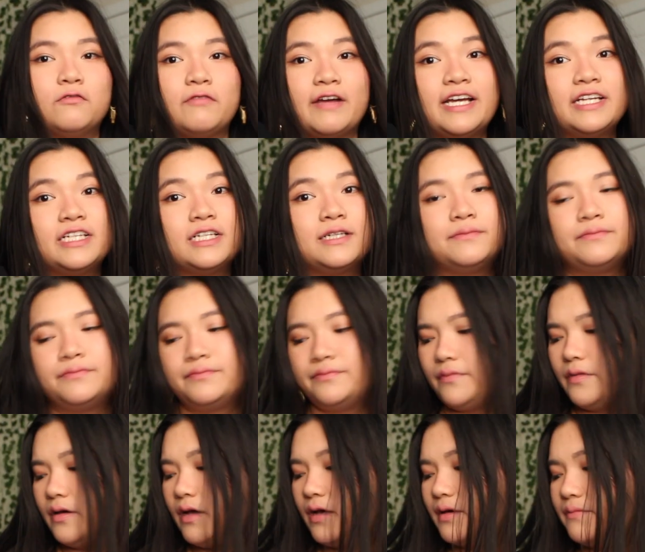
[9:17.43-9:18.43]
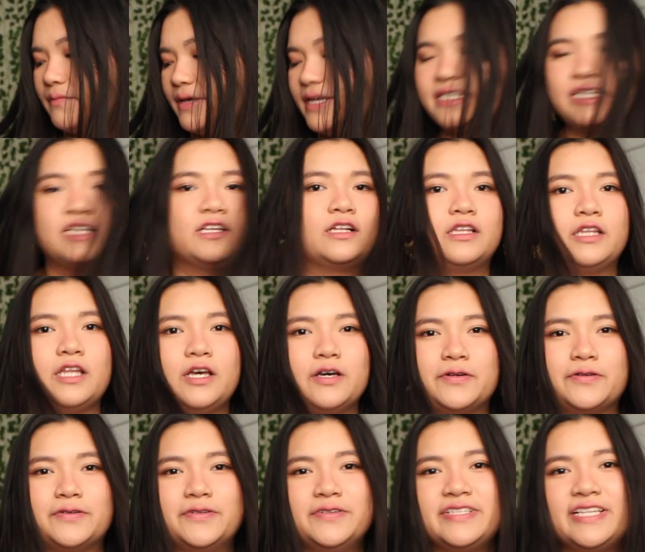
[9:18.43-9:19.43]
random amazing
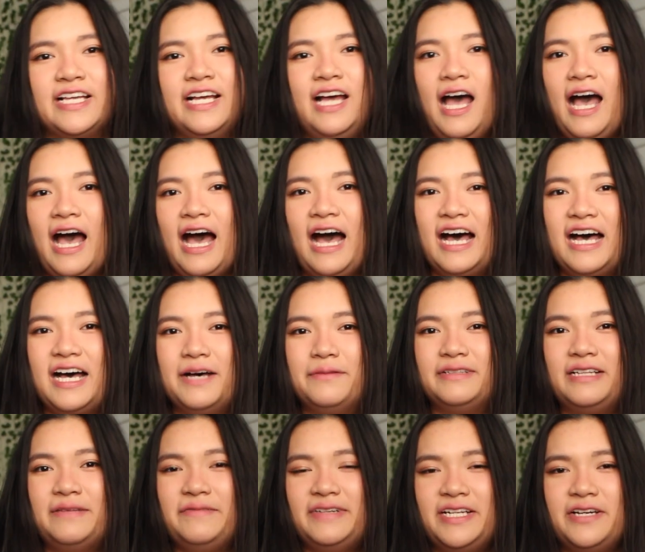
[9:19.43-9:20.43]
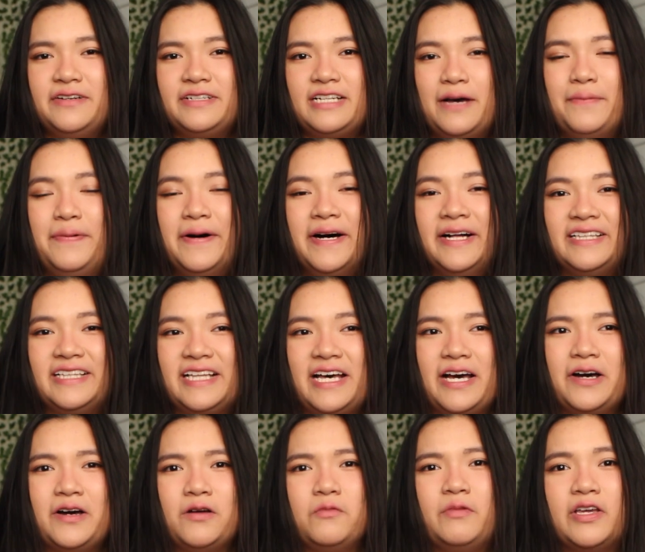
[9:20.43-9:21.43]
clothes. Um, let me know down
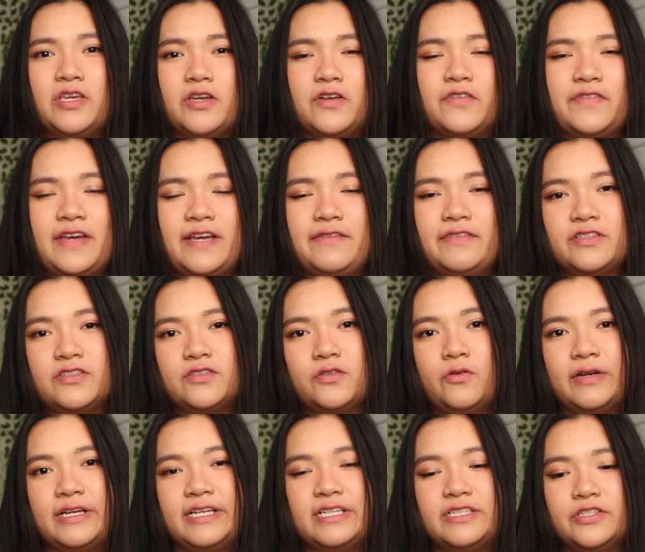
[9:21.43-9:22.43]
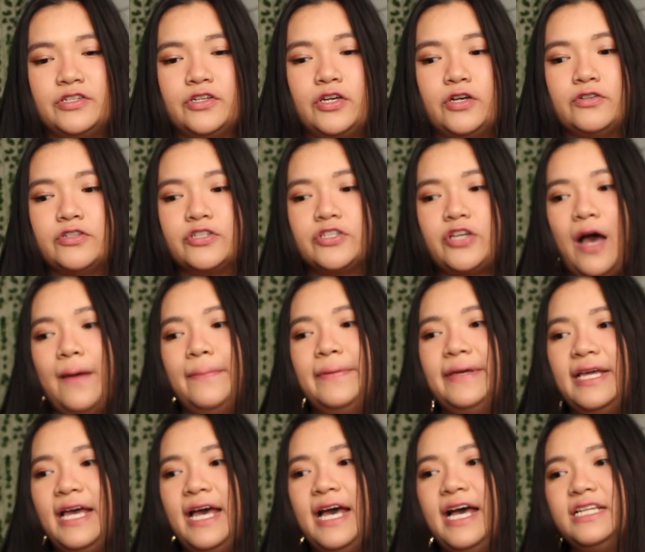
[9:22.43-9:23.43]
below what your favorite store is to go
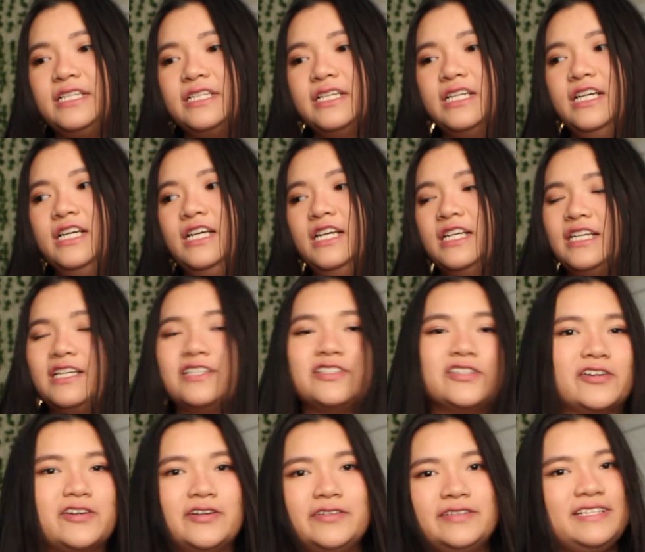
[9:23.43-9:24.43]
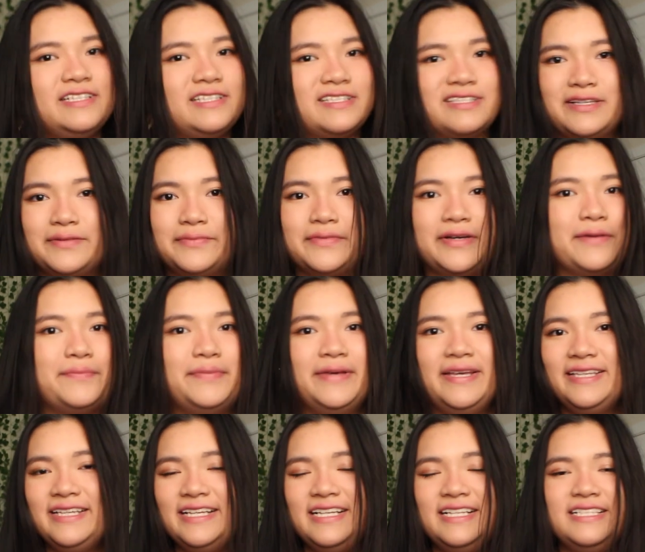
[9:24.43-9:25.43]
shopping at because your girl needs some
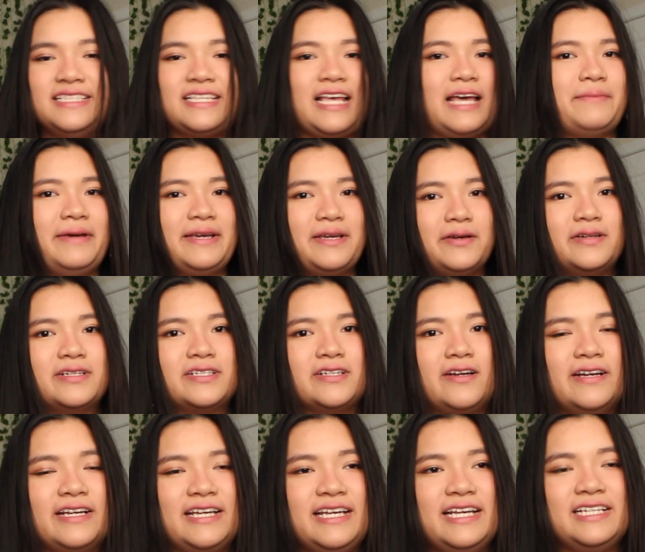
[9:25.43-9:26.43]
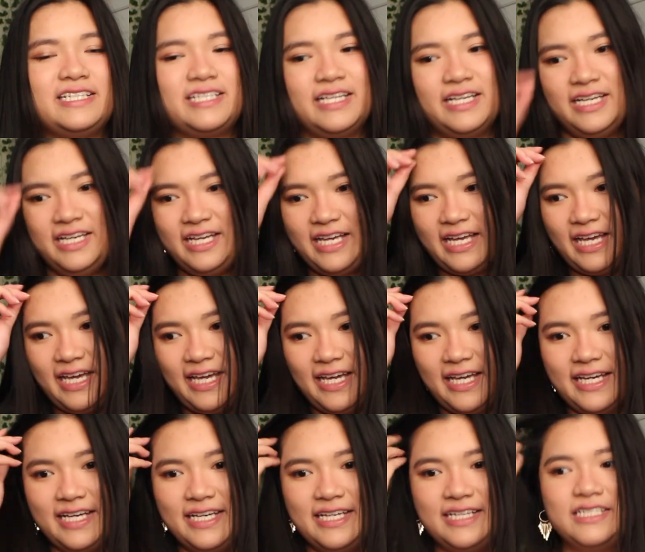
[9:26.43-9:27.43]
opinions. I might go to Target
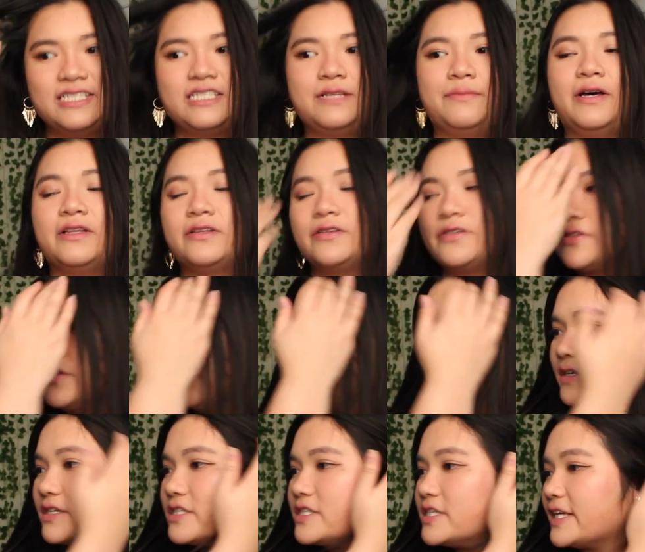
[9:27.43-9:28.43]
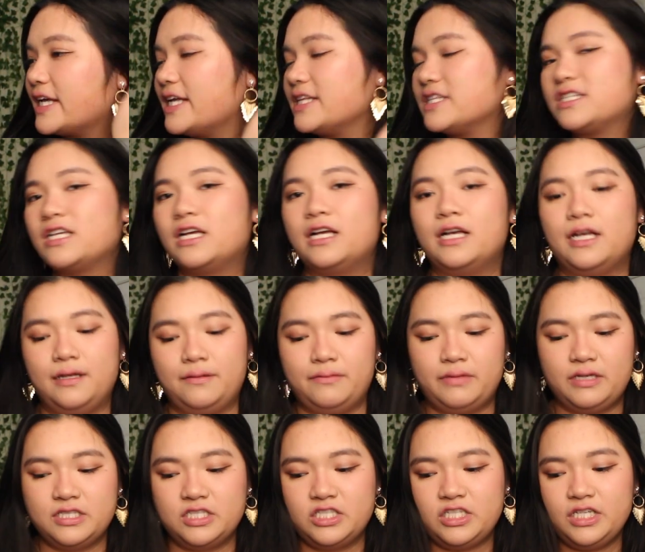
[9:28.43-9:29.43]
and some other stores to get
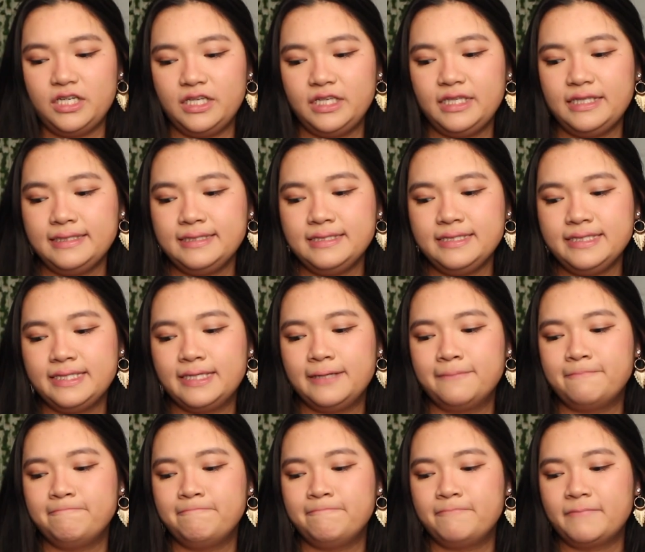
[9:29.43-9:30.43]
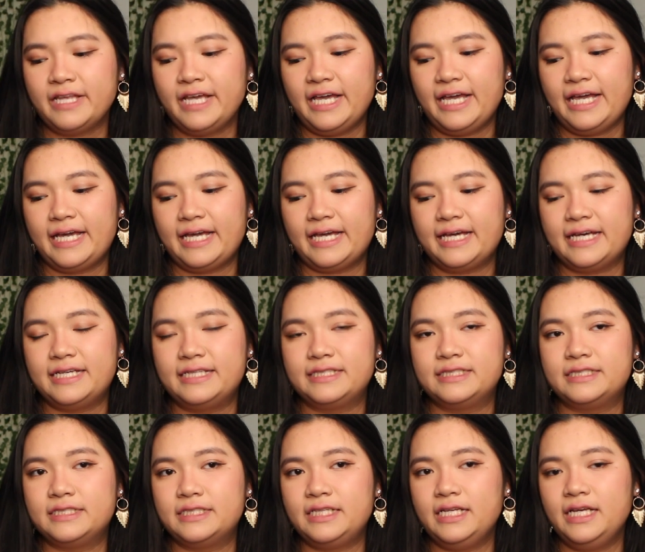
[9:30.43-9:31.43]
some jeans
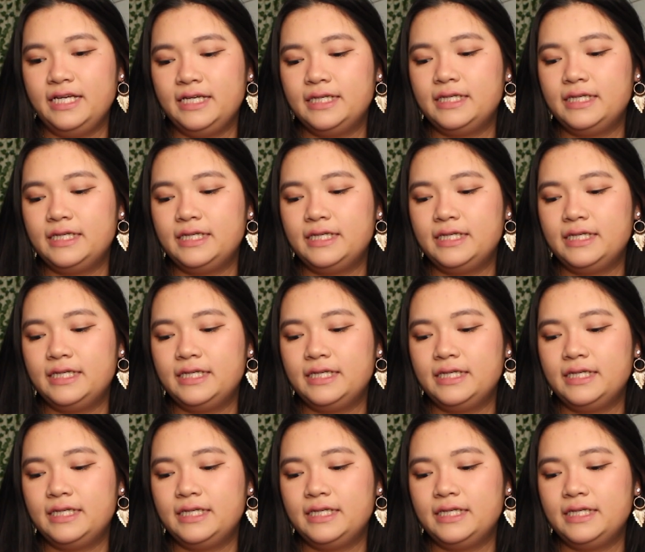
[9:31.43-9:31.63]
and